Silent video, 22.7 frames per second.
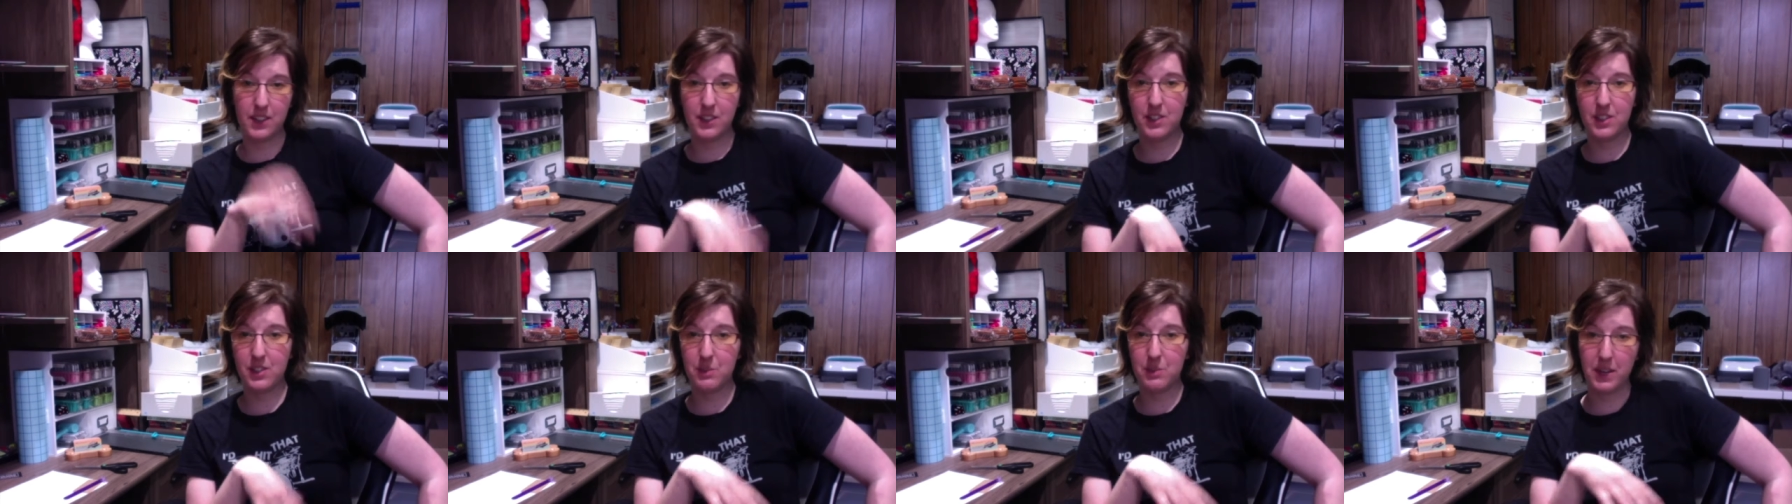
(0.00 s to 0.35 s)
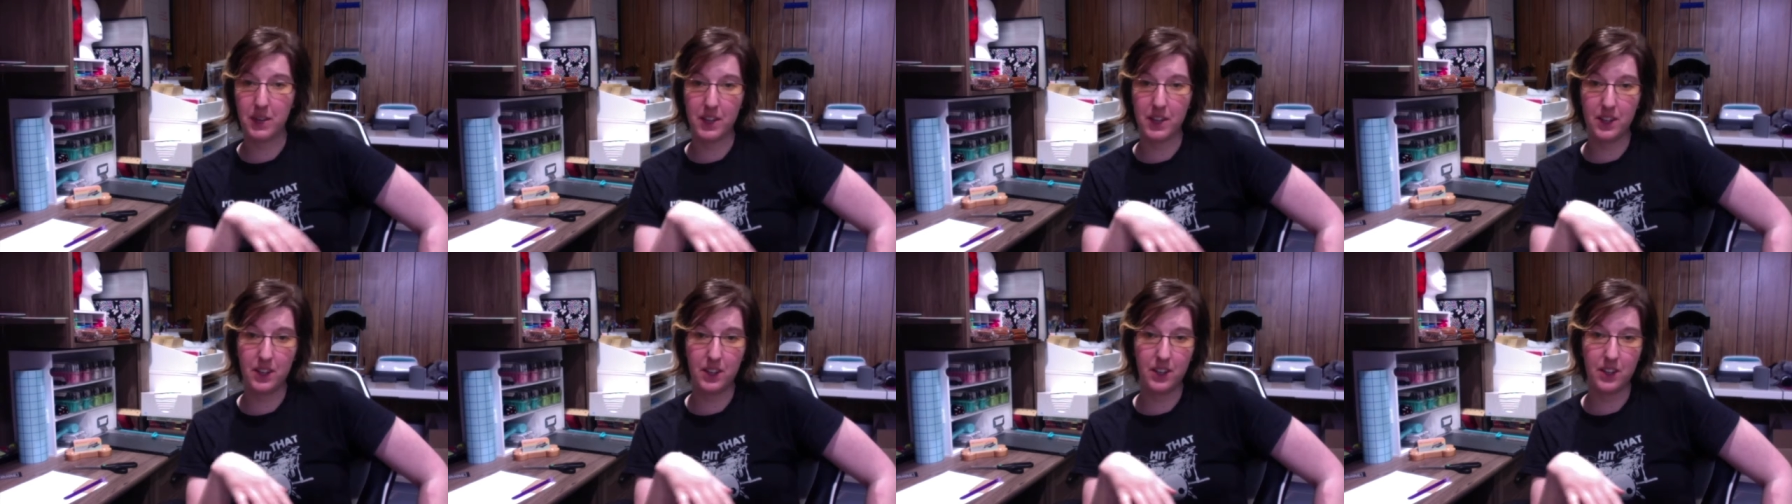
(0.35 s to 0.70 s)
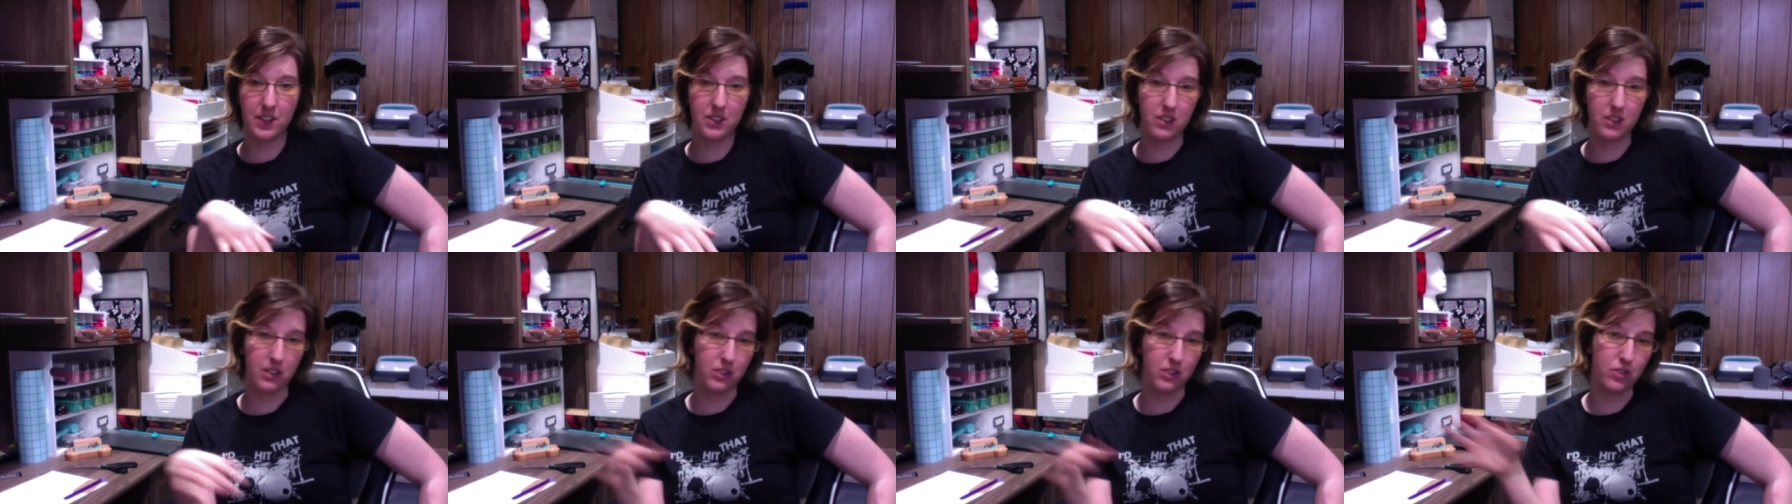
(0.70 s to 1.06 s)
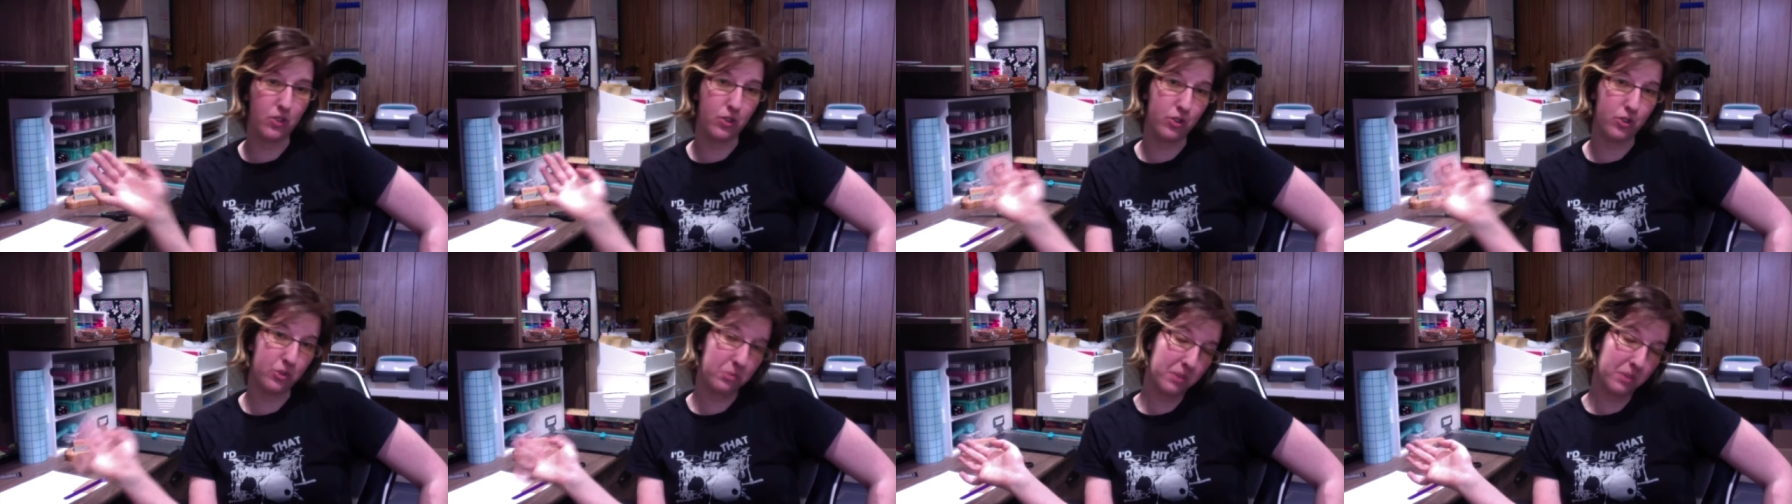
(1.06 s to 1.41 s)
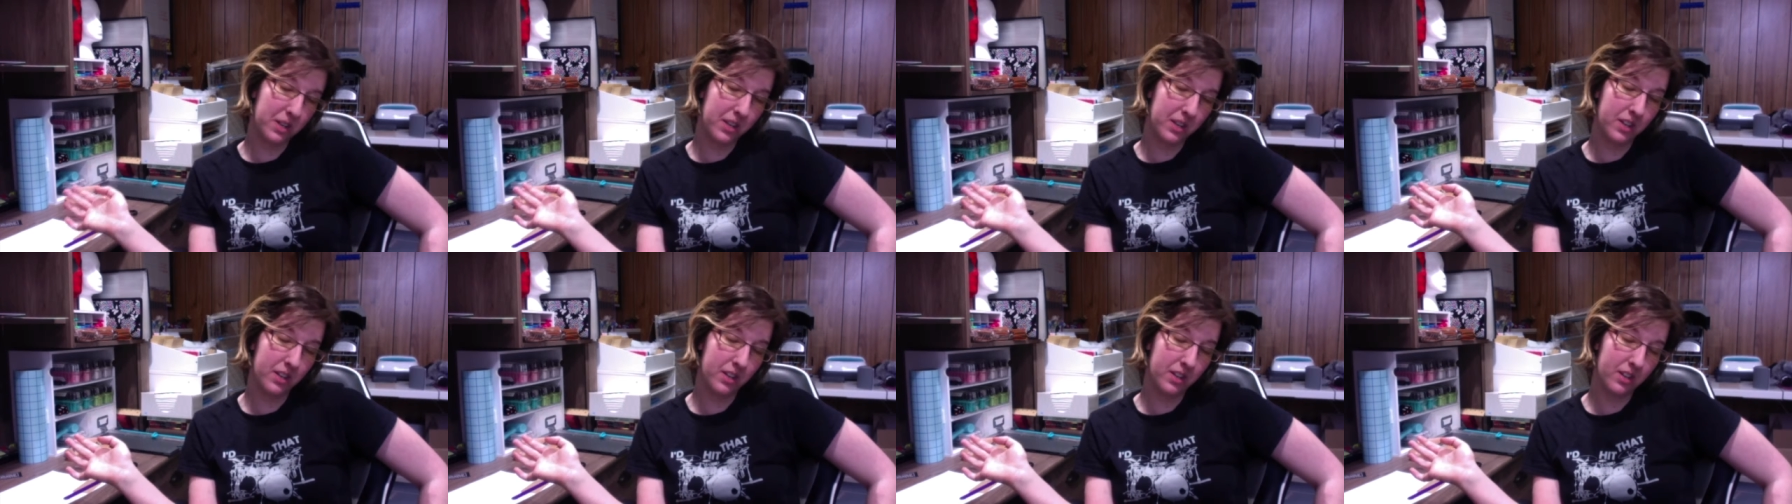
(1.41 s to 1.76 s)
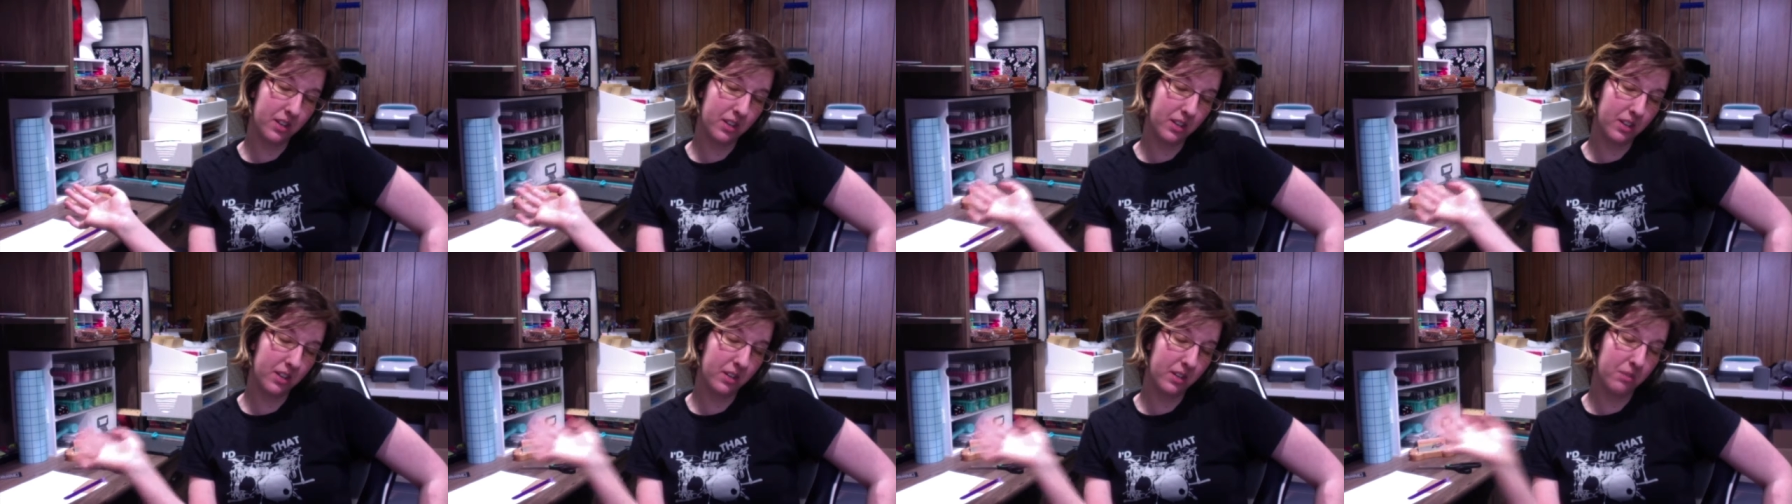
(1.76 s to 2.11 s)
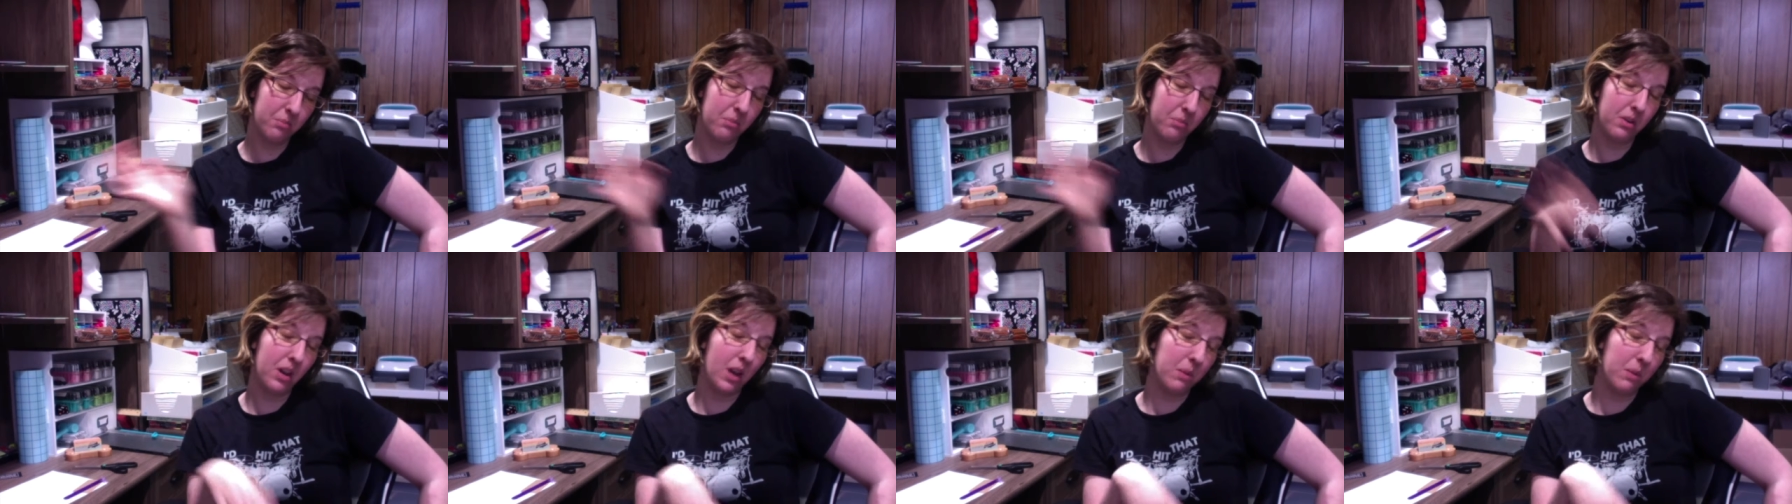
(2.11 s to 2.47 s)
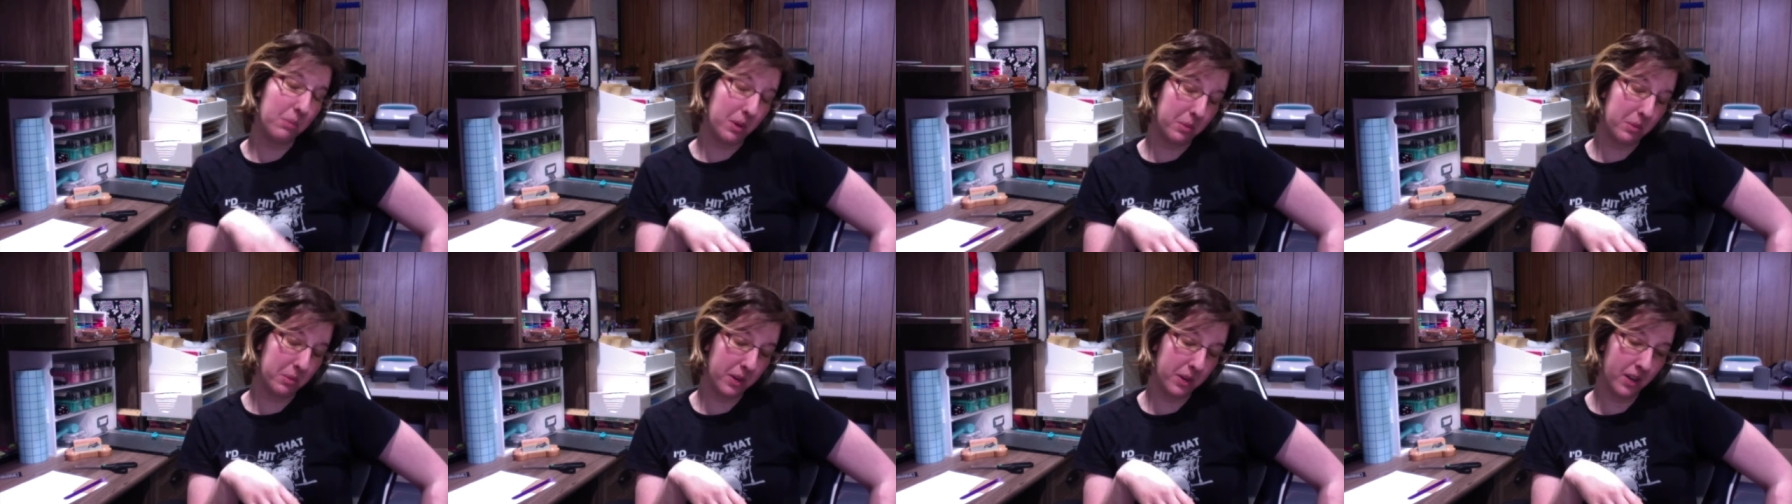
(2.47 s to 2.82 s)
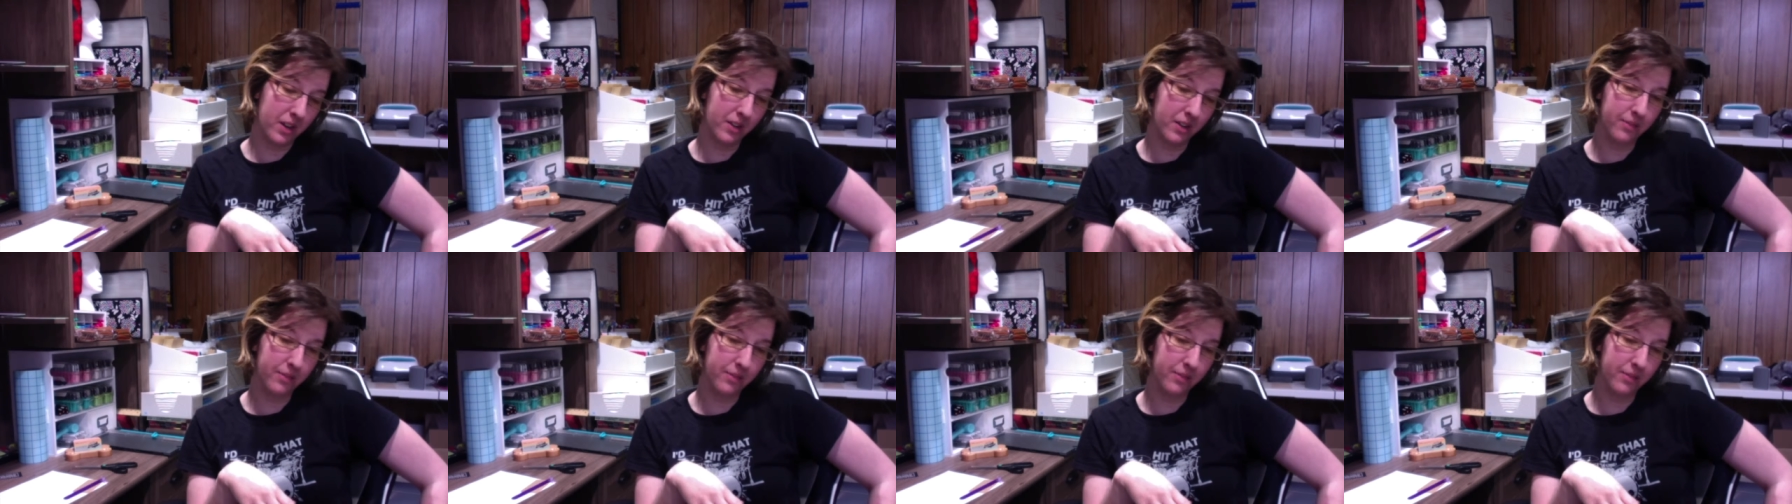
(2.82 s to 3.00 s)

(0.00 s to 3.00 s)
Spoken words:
the Semantics on social media, blah, blah, blah.